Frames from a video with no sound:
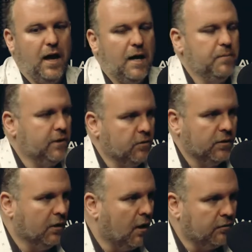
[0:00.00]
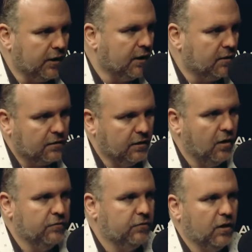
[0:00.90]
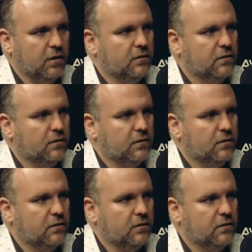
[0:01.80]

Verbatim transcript: I'd be doing laundry, you know, for